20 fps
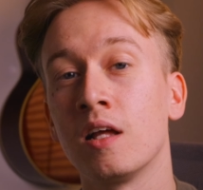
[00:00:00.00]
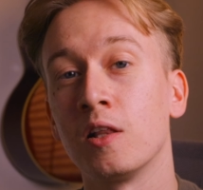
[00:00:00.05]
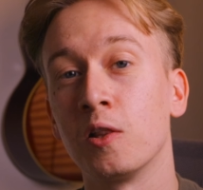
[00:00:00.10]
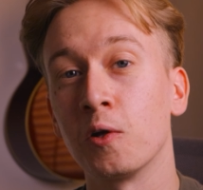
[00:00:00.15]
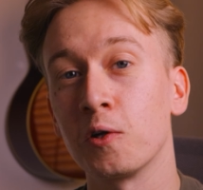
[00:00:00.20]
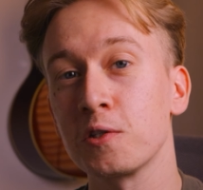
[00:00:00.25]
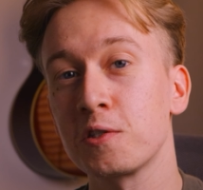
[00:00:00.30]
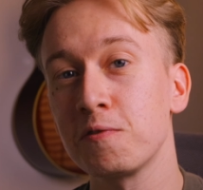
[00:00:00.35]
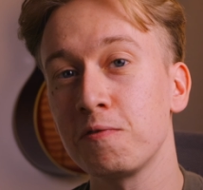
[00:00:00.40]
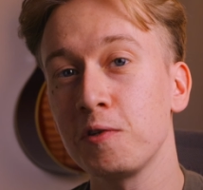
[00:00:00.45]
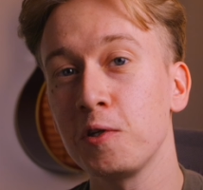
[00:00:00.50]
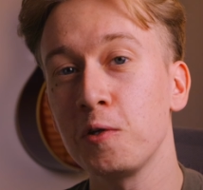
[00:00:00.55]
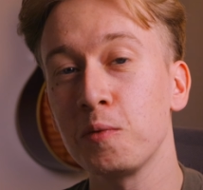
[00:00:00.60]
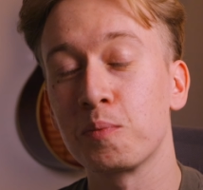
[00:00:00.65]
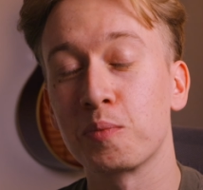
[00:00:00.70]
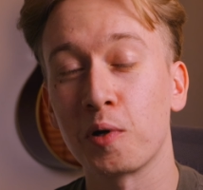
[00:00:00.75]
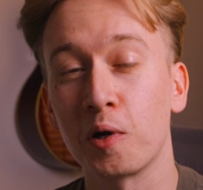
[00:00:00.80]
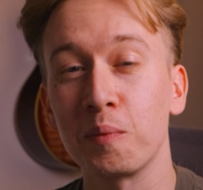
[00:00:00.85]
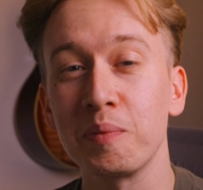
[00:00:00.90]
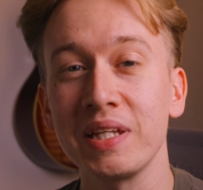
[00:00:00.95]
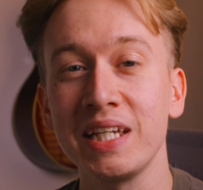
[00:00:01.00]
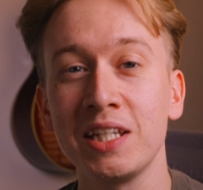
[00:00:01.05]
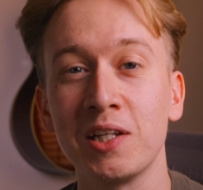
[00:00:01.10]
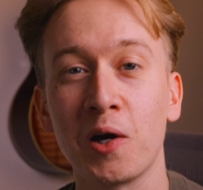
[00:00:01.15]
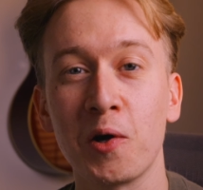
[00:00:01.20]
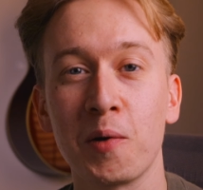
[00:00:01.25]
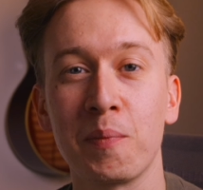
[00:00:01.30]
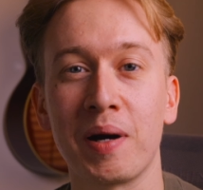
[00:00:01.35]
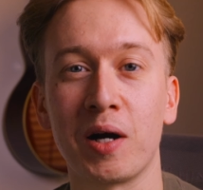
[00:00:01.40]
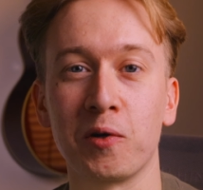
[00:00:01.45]
Lots of you probably
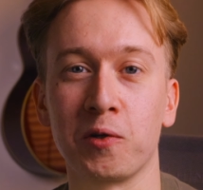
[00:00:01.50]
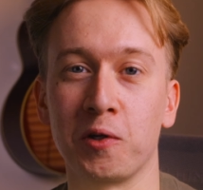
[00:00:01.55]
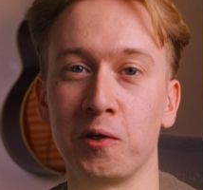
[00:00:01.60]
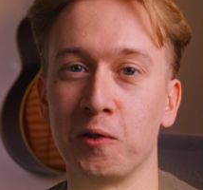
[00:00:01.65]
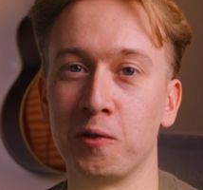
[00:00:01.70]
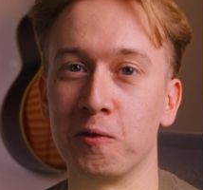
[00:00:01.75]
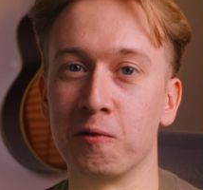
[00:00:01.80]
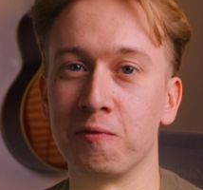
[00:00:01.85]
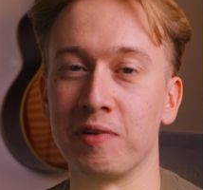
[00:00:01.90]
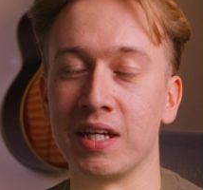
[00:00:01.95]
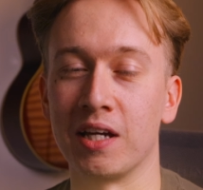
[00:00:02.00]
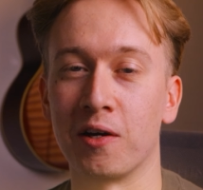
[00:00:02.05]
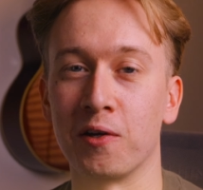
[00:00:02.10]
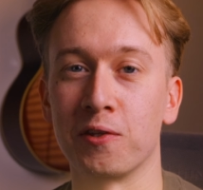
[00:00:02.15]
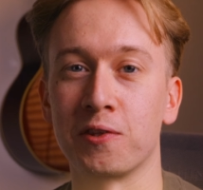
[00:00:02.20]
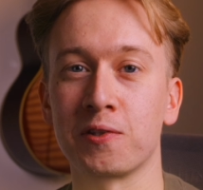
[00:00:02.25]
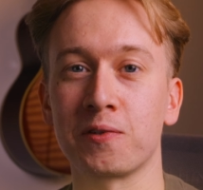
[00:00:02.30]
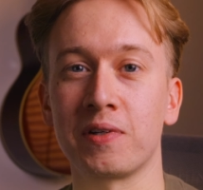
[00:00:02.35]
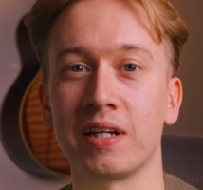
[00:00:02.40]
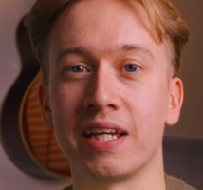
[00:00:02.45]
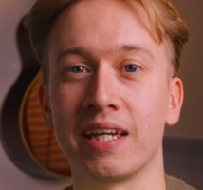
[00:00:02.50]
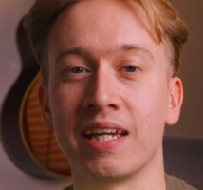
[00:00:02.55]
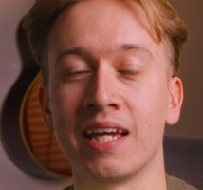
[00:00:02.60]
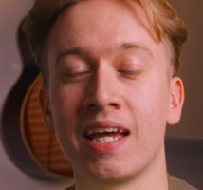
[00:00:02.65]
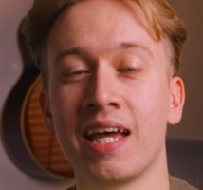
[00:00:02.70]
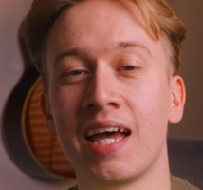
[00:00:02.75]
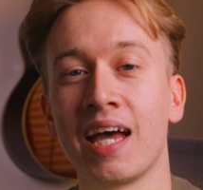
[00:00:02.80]
know about Google VO3,